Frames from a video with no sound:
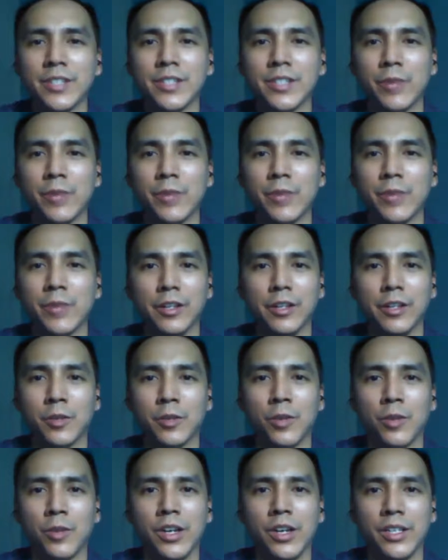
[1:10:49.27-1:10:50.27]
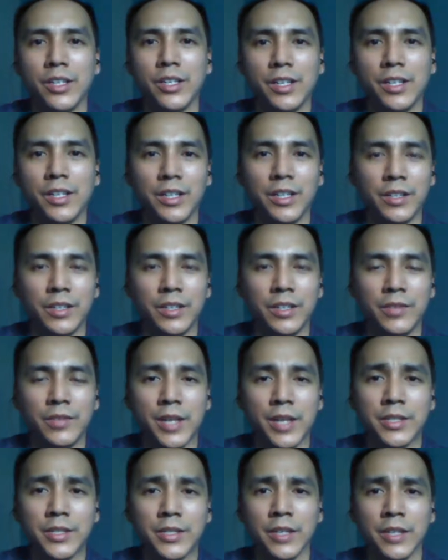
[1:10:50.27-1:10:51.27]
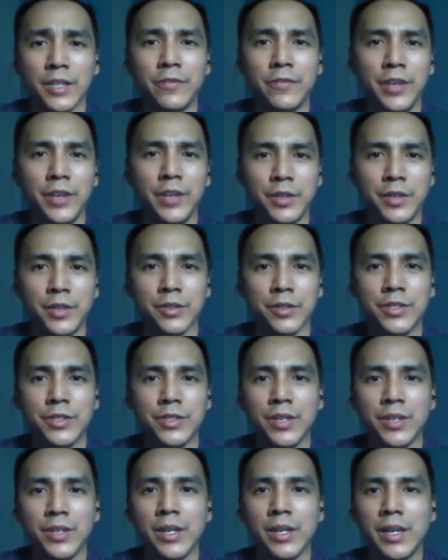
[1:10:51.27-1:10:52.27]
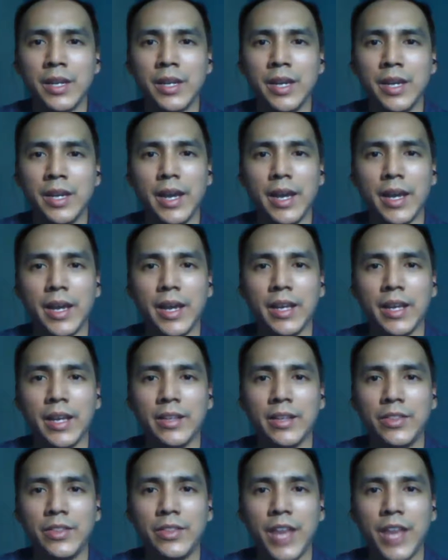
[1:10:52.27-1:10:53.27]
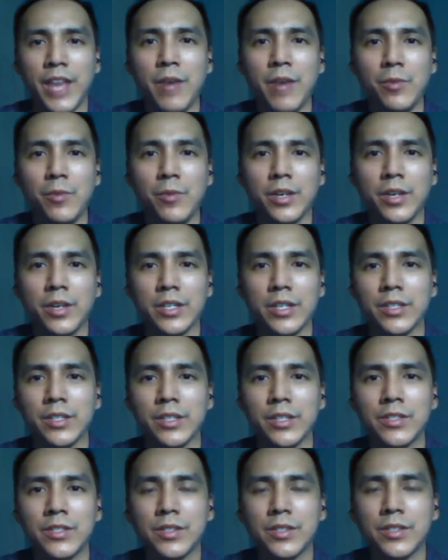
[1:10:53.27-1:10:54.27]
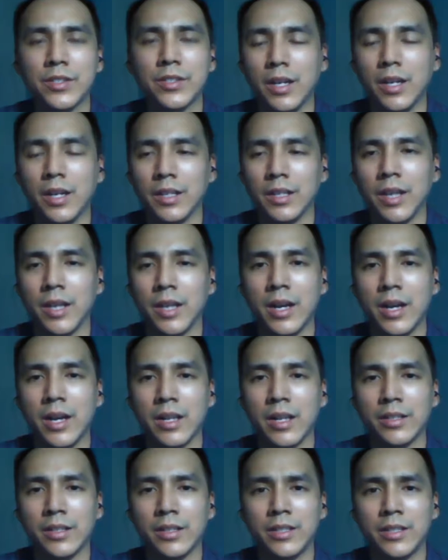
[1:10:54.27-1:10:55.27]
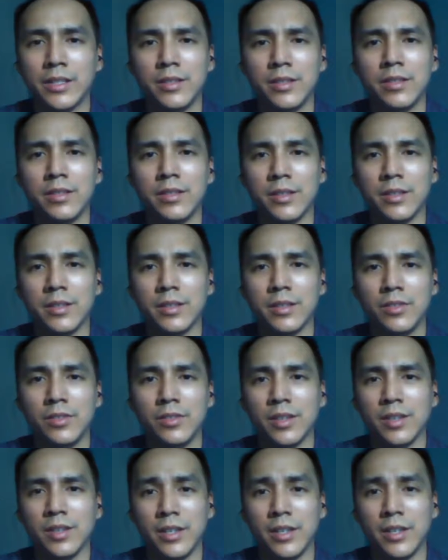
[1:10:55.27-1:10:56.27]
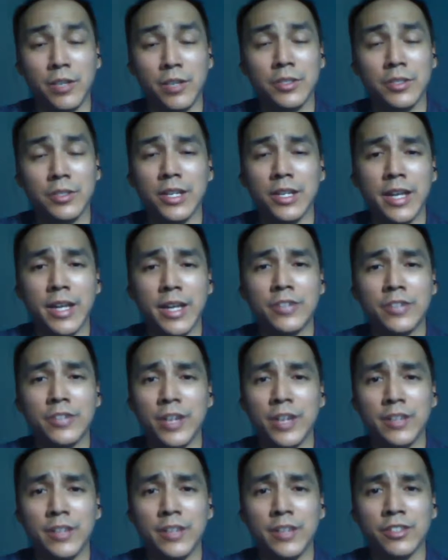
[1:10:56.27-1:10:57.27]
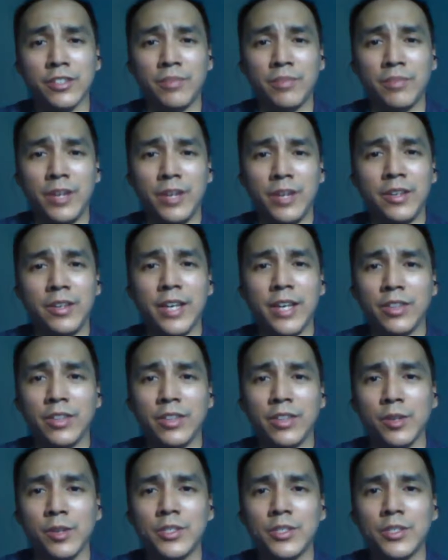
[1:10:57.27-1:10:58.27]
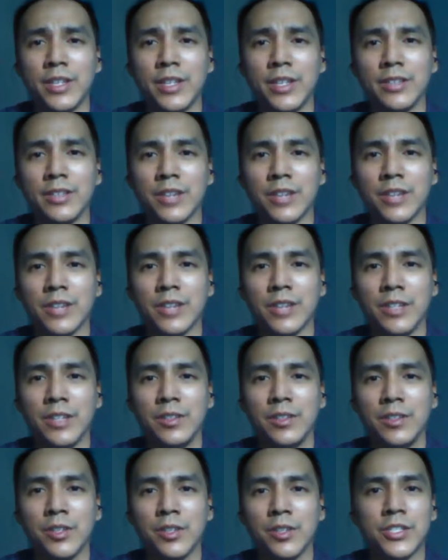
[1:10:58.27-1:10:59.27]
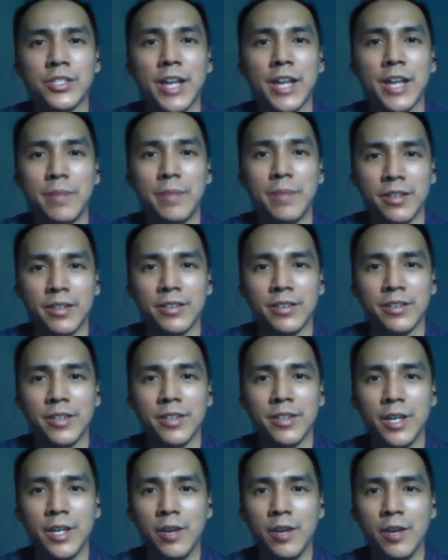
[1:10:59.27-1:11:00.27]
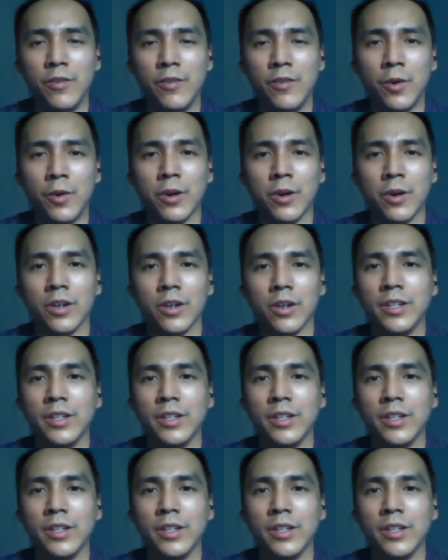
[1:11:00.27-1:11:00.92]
regular run of Godzilla figures, and that was a lot. There was a lot of challenge of me to get those things on consignment for